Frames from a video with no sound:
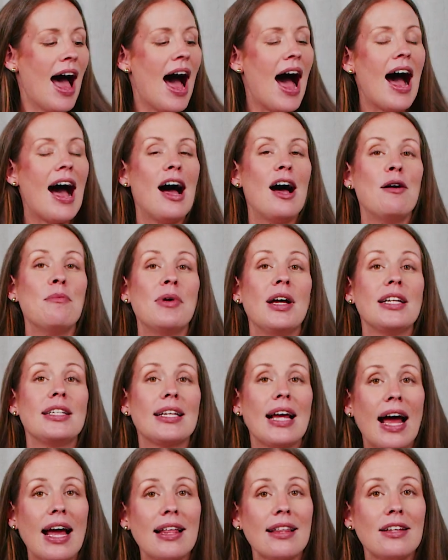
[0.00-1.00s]

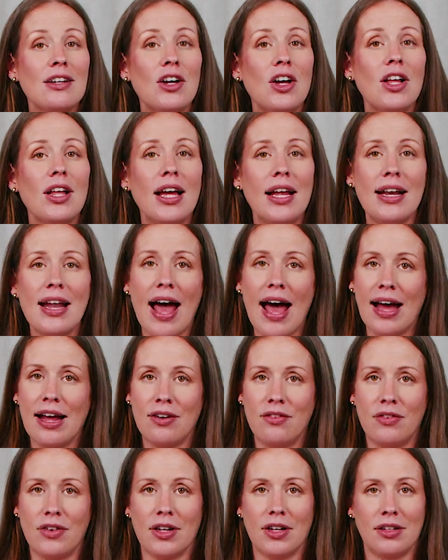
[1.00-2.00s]
Tylenol and
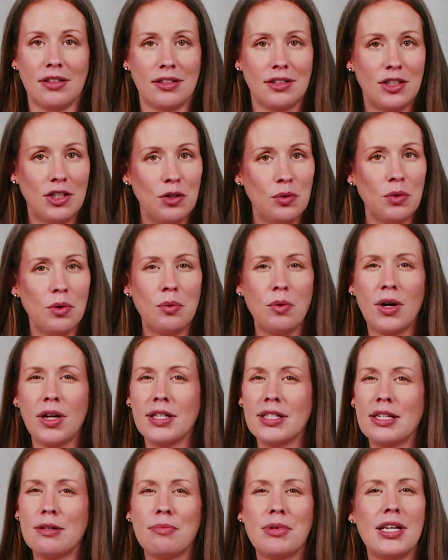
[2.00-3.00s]
Advil. You will
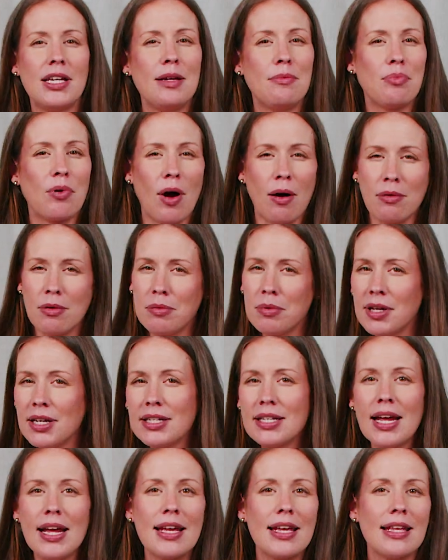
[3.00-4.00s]
want to be probably
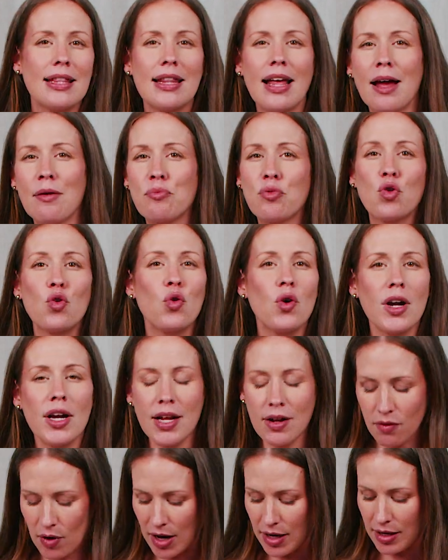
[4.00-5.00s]
taking that
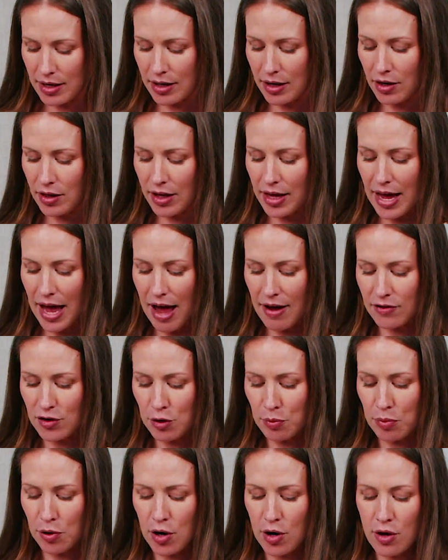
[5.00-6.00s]
pretty regularly after
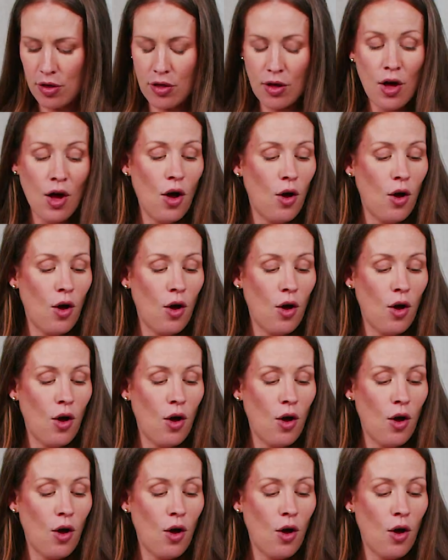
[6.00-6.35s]
birth.